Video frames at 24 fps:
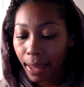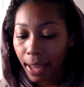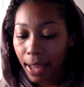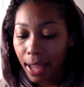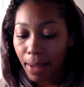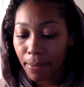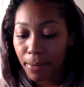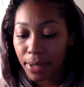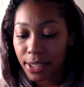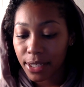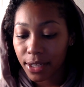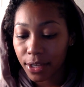
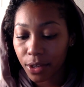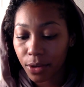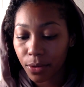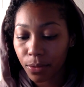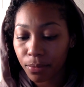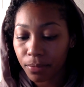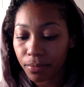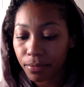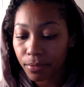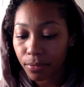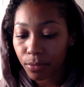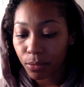I'm going to tell you
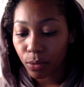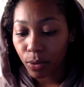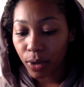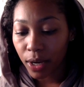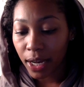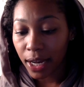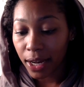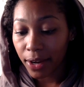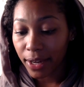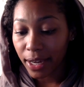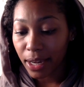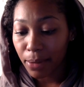
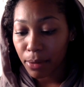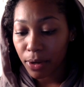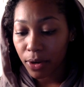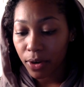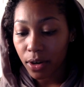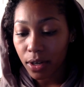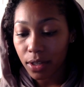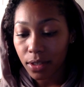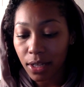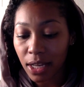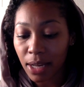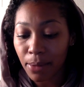how I
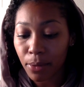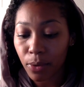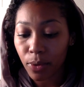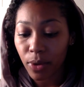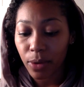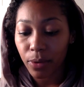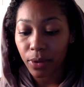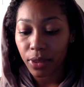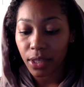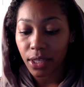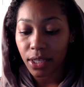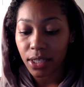come away
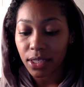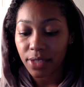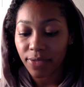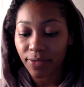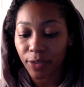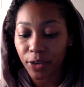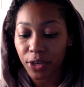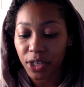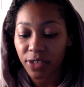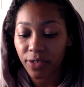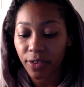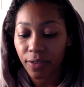with this.
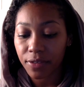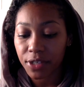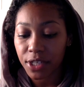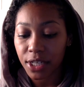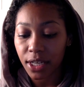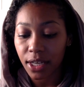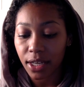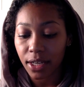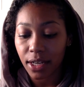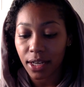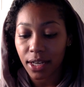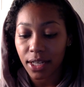Verse
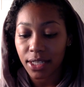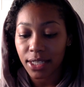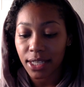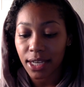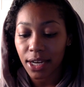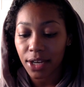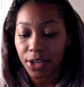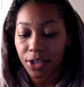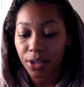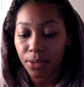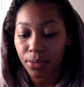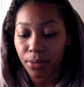15, and he said
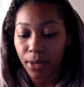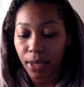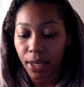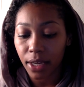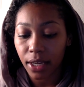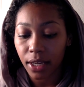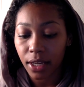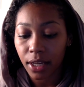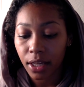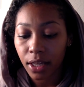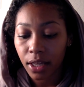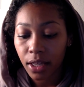unto me,
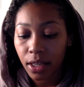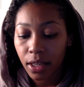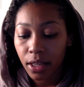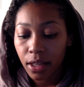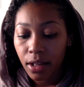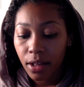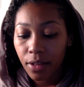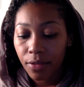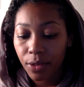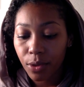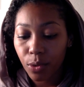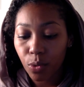
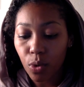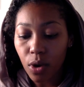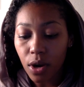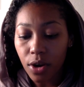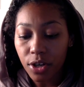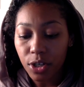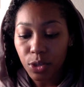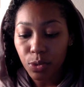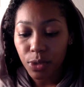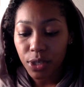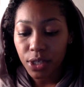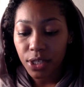the
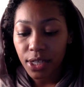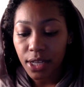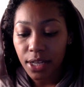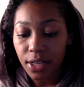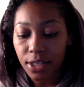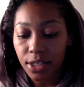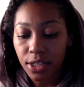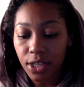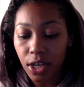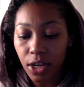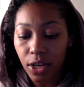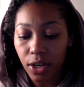waters which thou
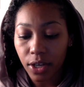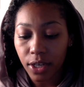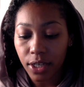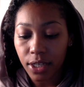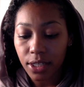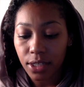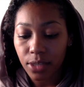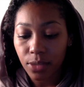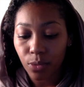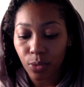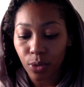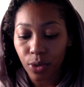
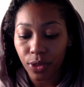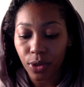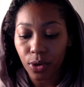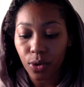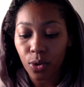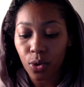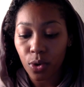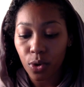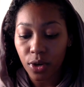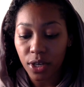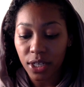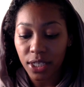sawest, where the
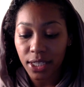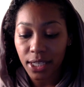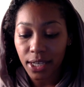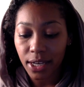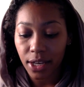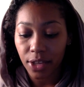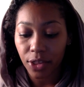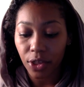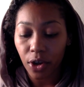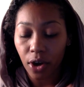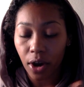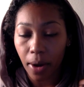whore
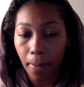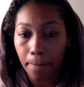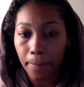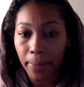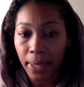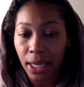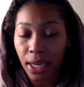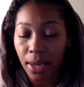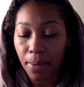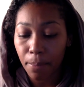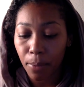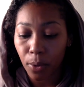sitteth, are
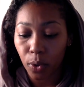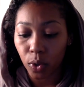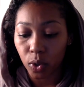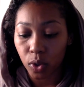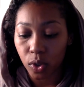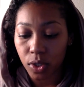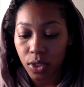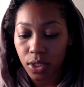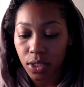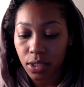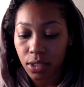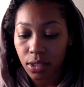
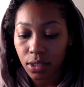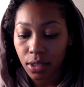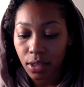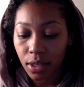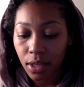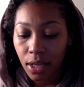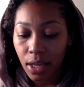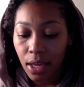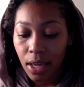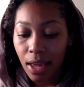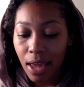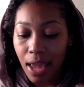peoples
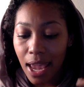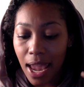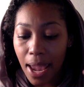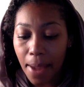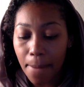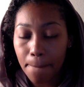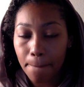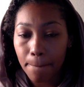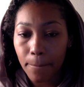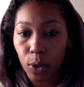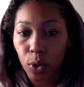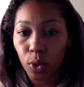
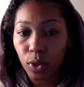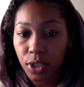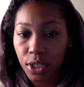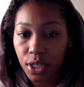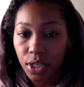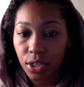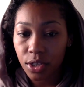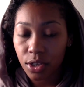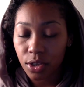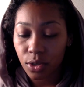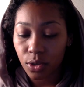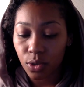and
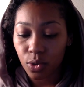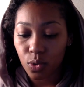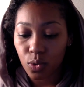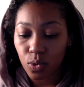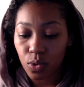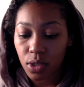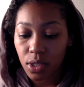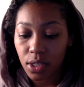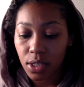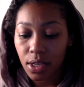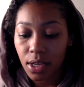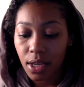
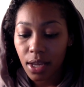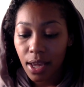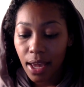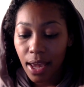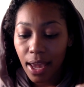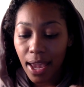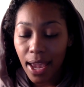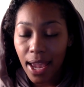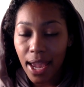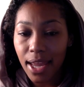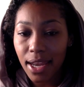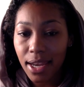multitudes
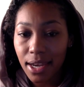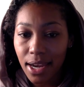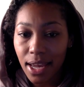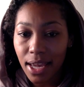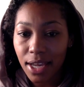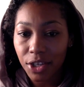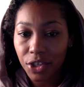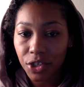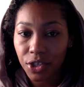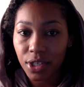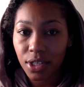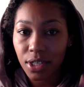and
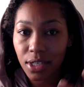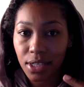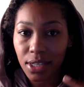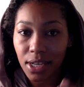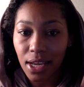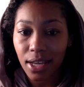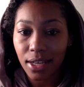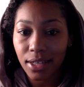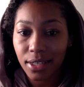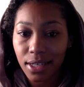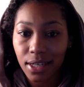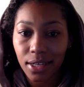nations
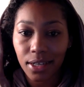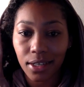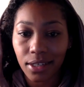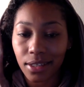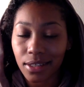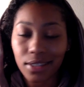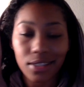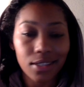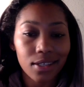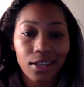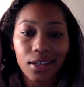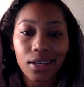and
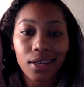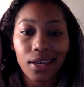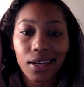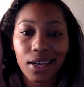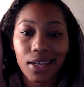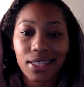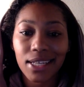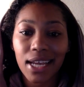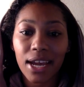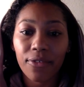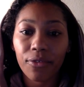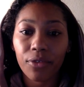tongues.
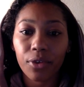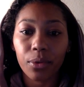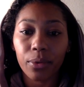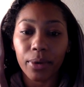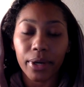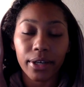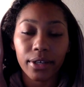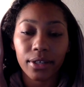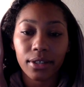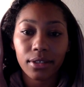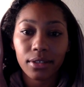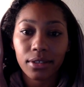It's
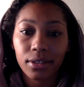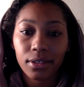everywhere.